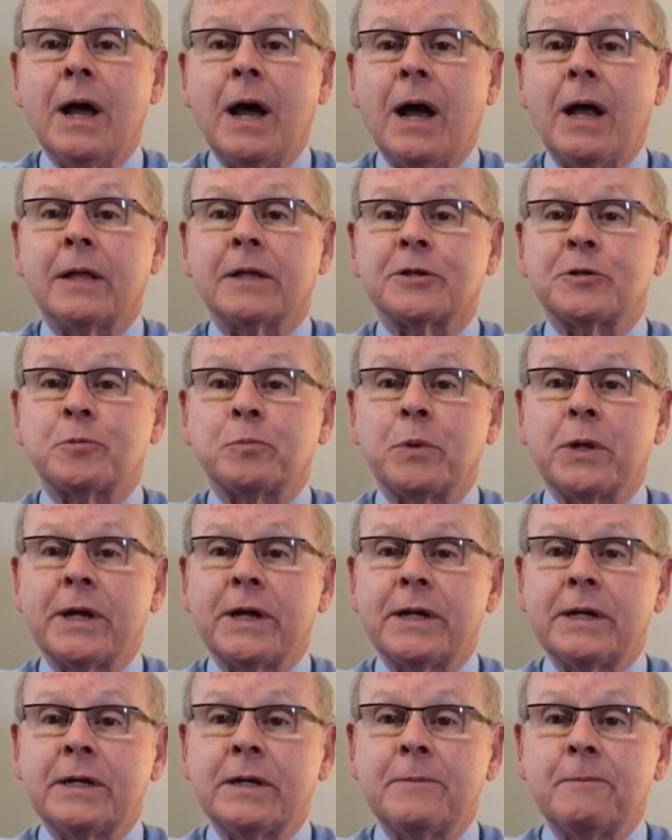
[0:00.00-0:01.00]
I'll
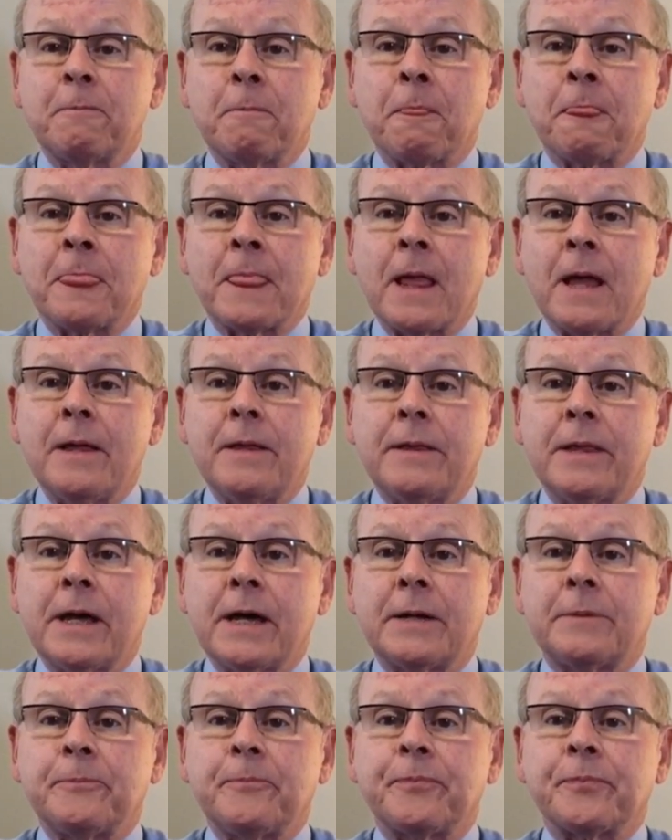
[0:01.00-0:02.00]
explain
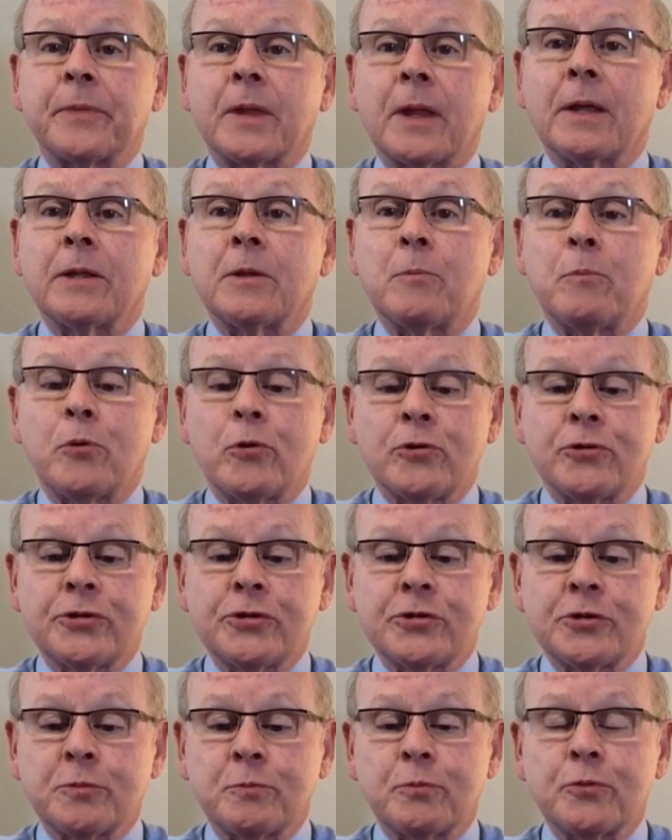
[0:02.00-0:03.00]
that the
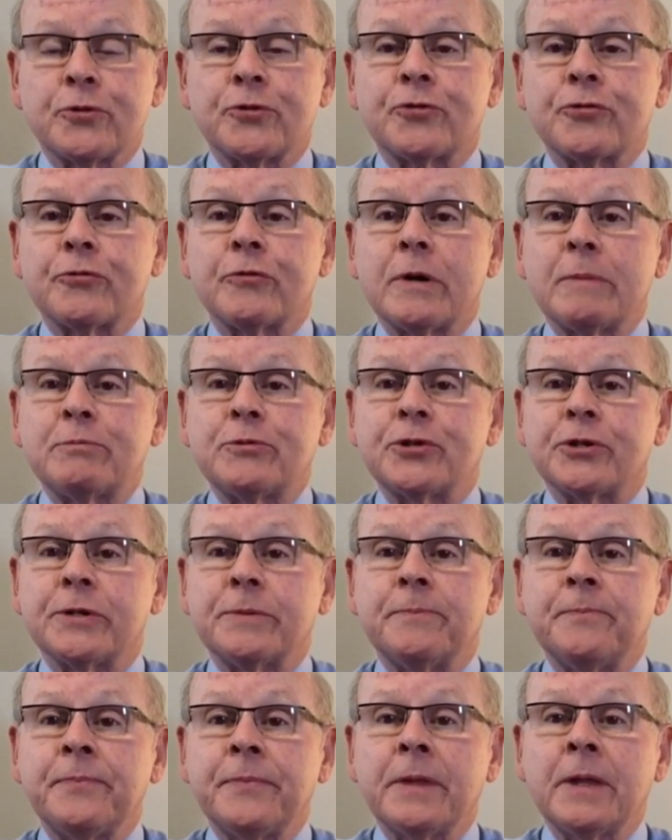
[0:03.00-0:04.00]
person's
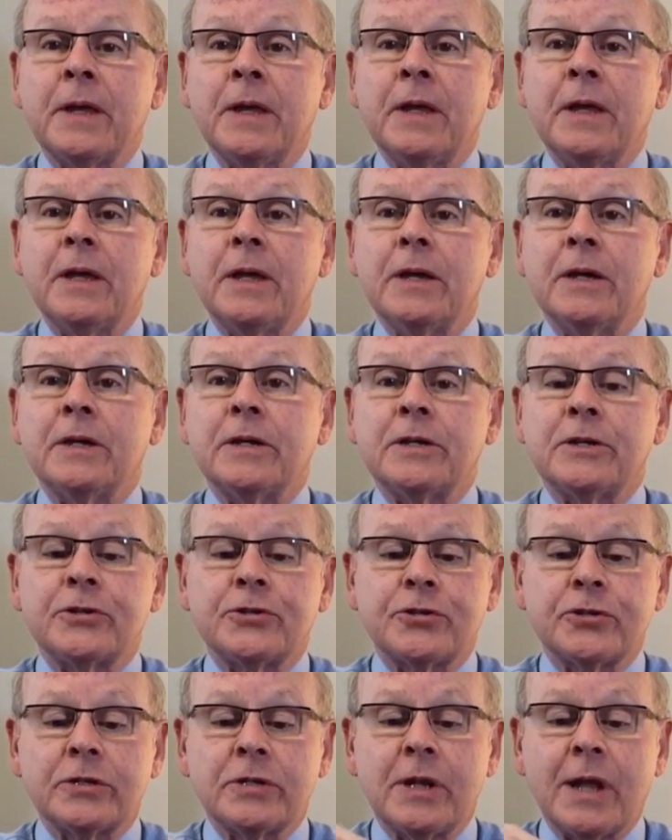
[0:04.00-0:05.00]
prescription
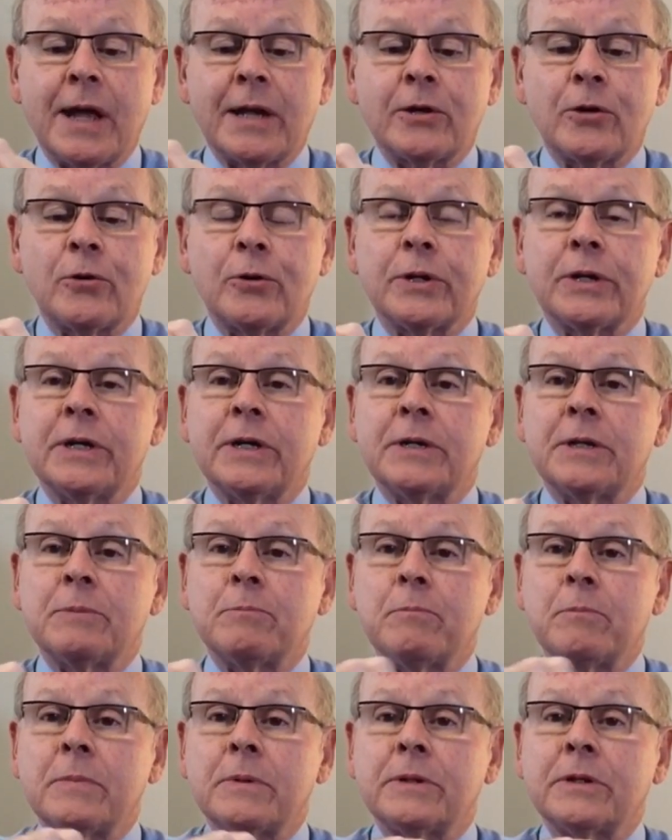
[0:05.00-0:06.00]
is not only
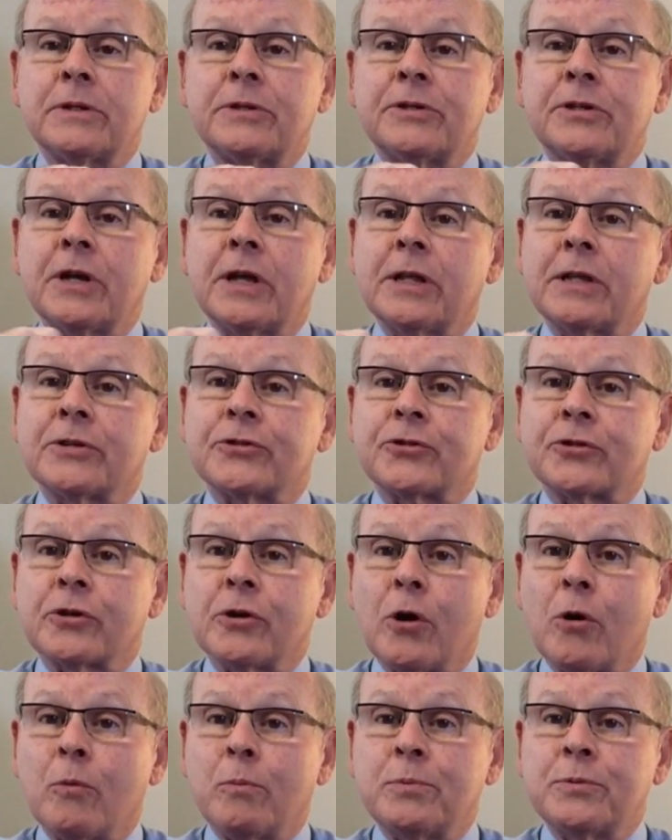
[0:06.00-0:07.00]
in the
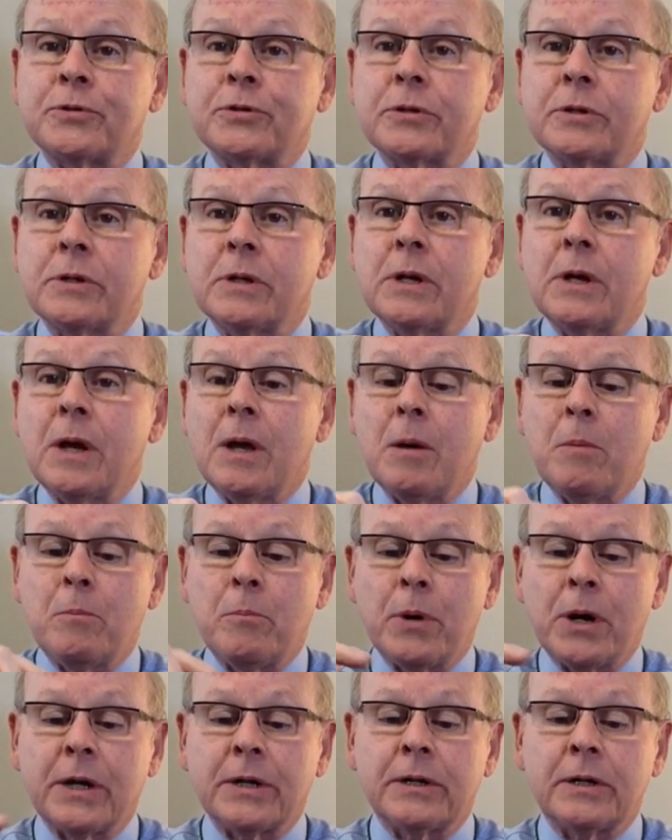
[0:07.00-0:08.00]
telescopes,
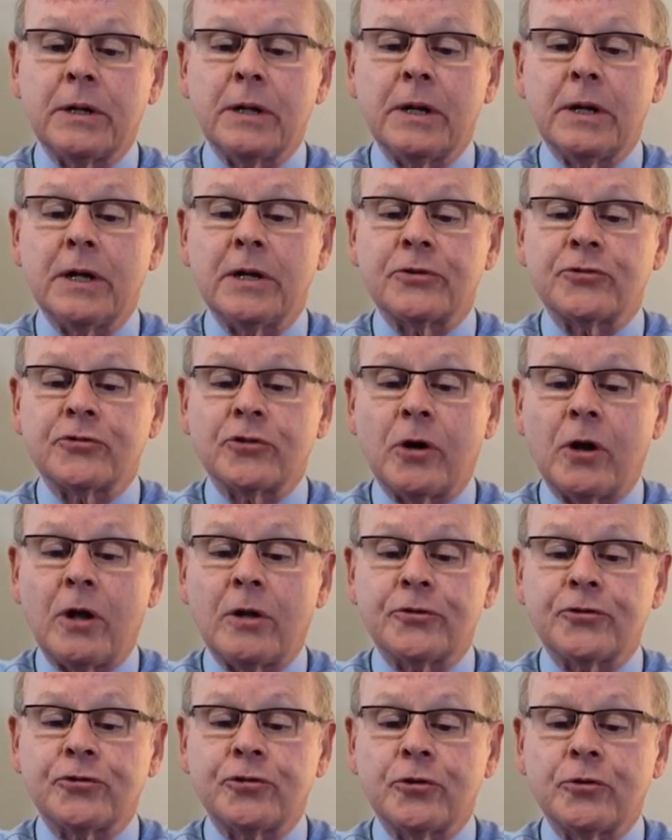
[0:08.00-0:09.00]
but it's
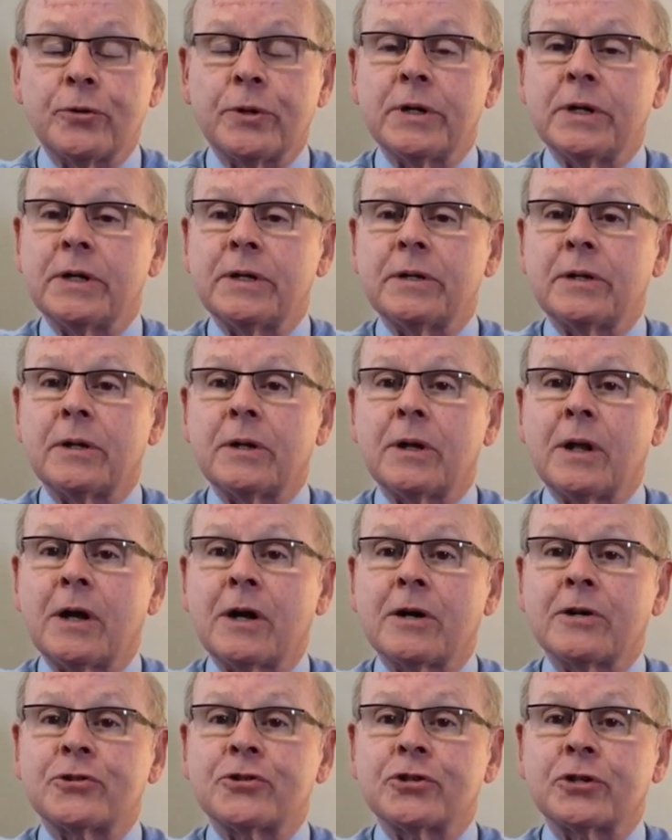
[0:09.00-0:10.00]
also in the
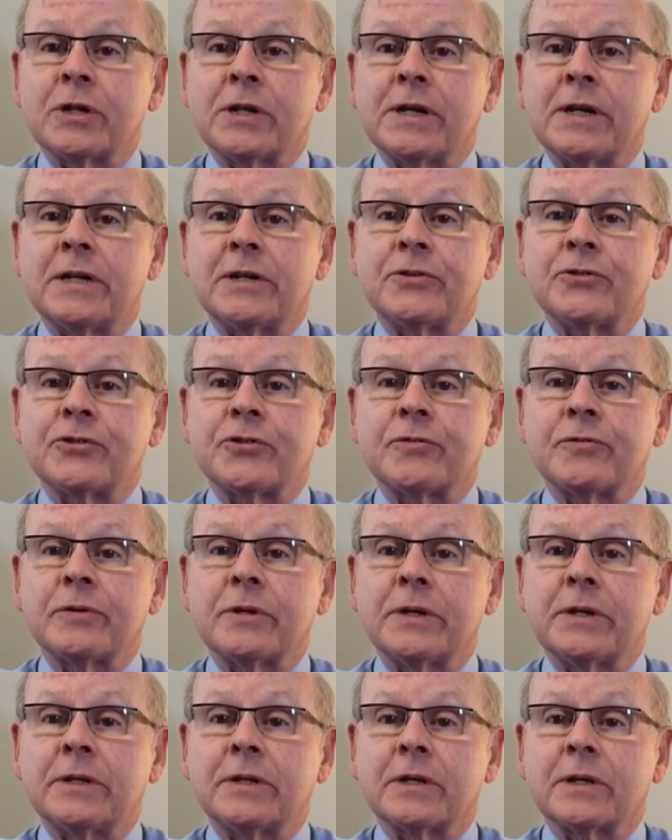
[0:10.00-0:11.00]
large lens of,
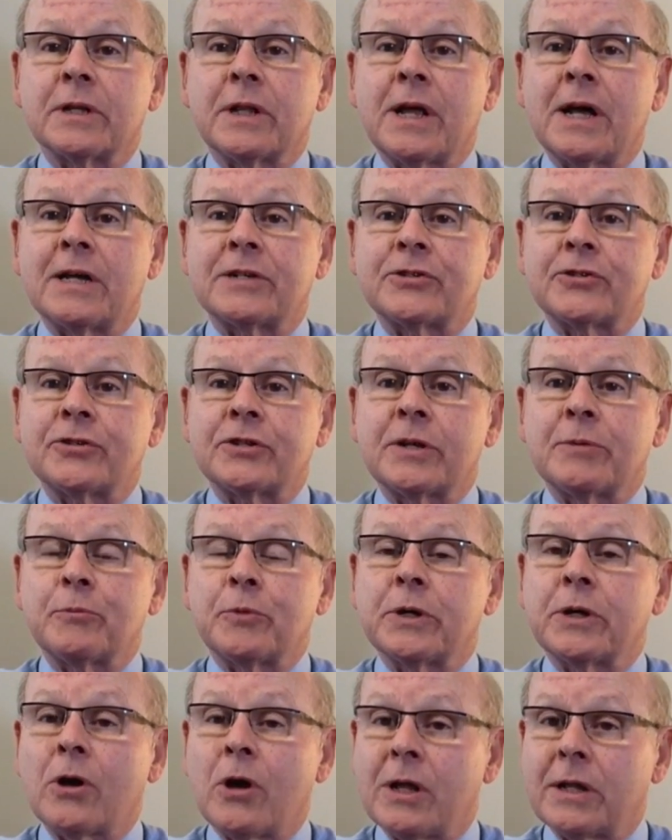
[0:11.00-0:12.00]
in the glasses.
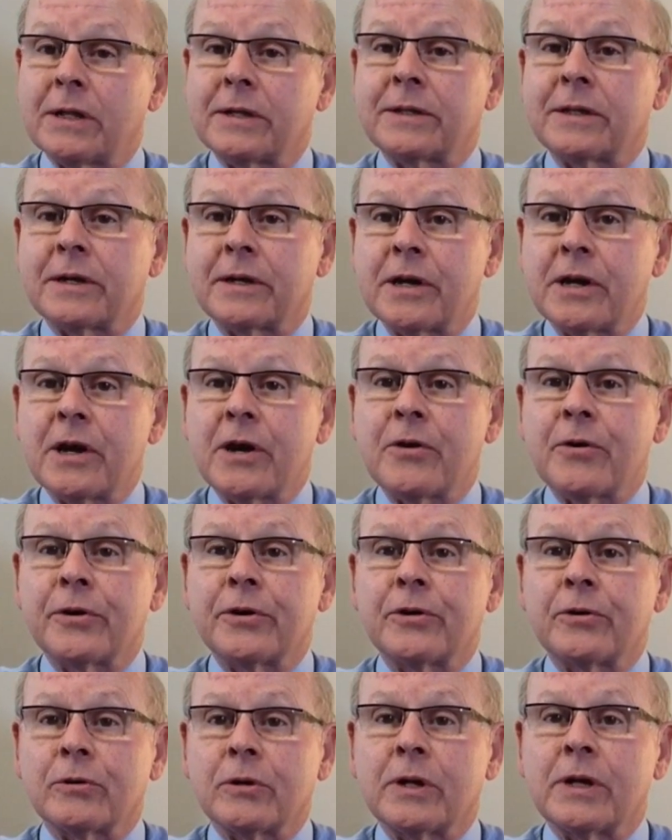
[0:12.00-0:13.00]
We call it the
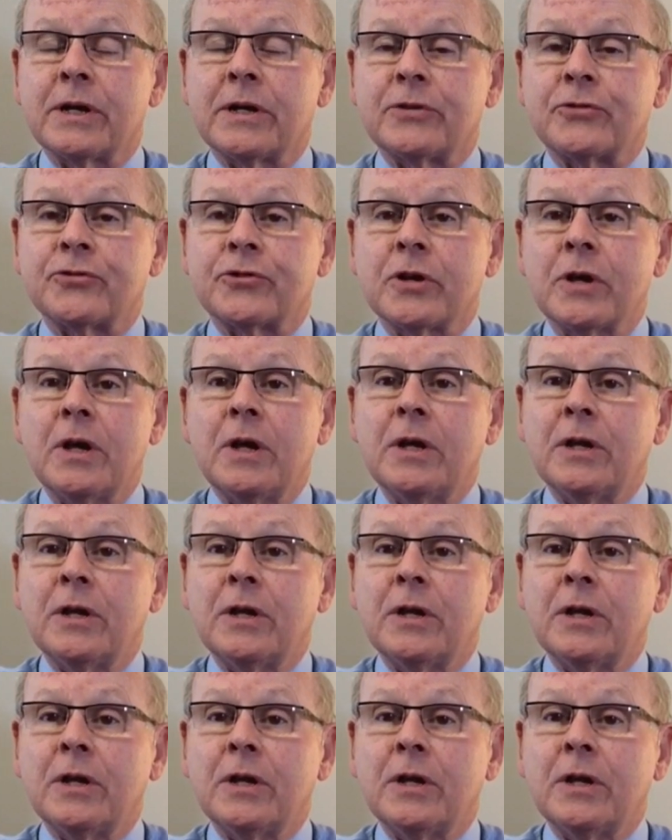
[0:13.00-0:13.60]
carrier lens.